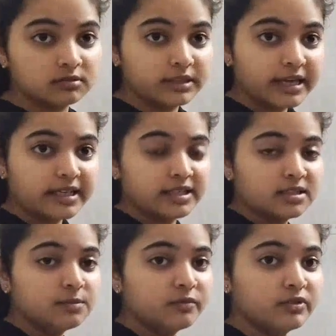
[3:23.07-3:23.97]
that
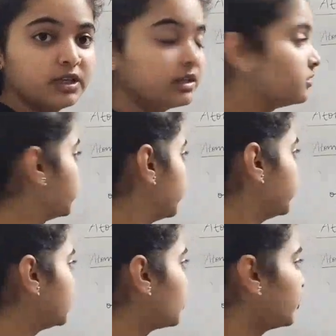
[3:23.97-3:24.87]
atom will
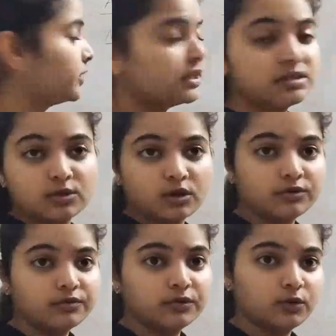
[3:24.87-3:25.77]
retain the properties
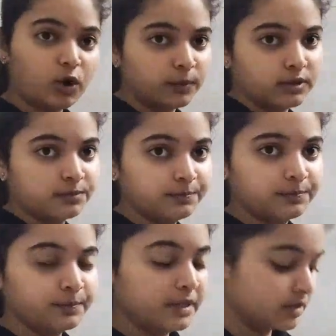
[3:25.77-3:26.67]
of copper
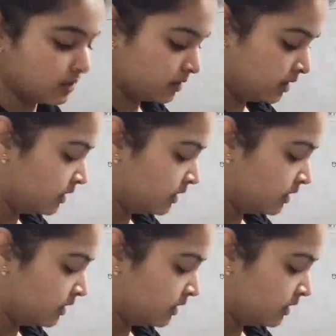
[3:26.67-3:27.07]
metal.